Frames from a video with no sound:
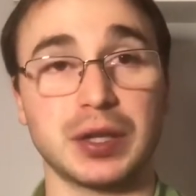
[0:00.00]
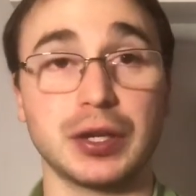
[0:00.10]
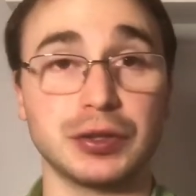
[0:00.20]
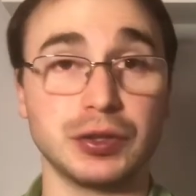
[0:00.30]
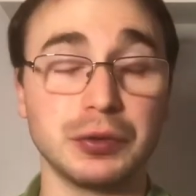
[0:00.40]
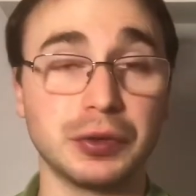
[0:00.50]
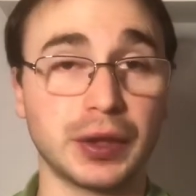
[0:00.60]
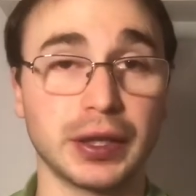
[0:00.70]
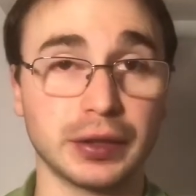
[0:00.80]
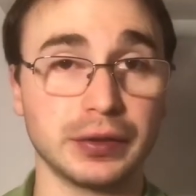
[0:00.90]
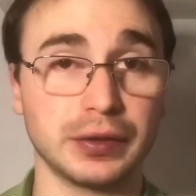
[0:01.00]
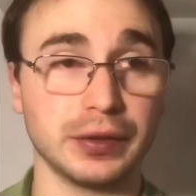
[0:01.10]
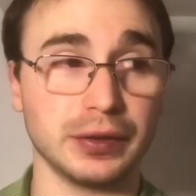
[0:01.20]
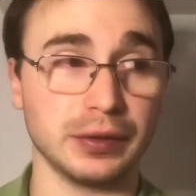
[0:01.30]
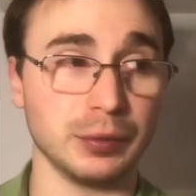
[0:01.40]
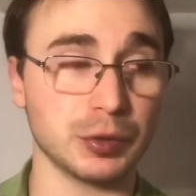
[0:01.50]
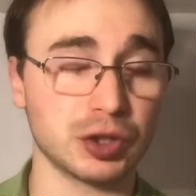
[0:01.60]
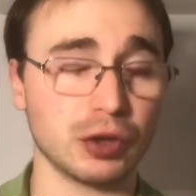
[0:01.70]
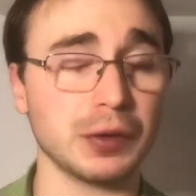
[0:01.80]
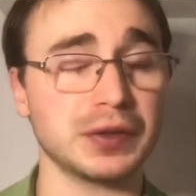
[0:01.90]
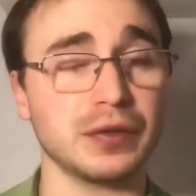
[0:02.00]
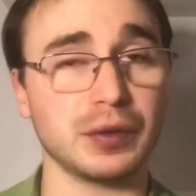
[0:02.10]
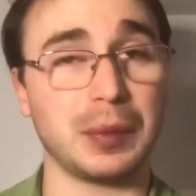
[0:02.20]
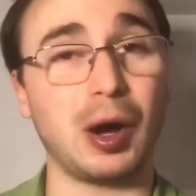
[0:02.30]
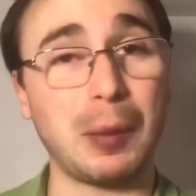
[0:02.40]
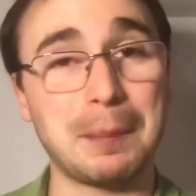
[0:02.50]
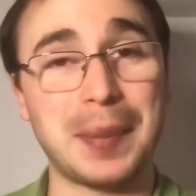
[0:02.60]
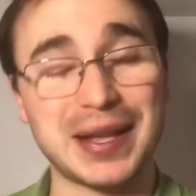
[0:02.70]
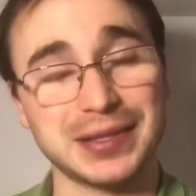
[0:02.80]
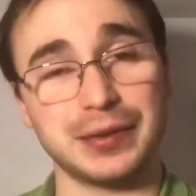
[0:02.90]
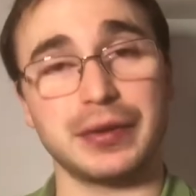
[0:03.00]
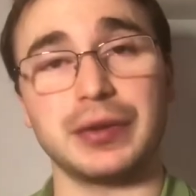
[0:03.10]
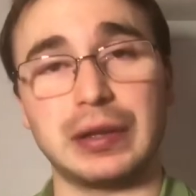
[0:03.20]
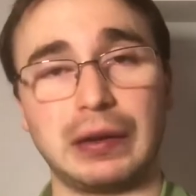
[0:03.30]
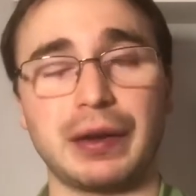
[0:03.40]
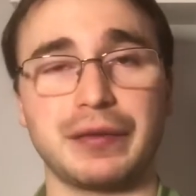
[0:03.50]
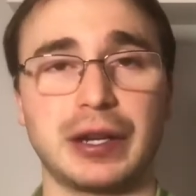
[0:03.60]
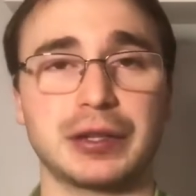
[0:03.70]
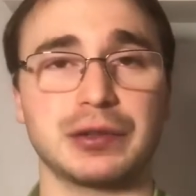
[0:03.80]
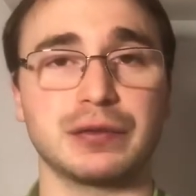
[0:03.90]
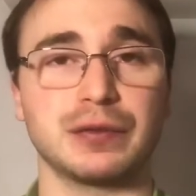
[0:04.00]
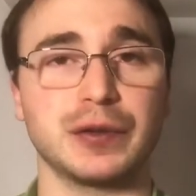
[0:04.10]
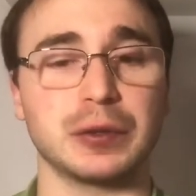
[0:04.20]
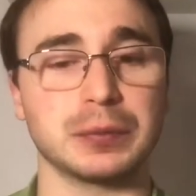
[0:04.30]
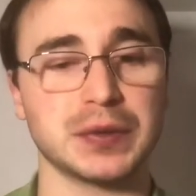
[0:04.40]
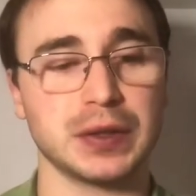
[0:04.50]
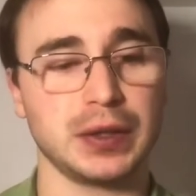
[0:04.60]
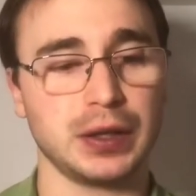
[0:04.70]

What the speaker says: I do think the majority of them are better than the live action films.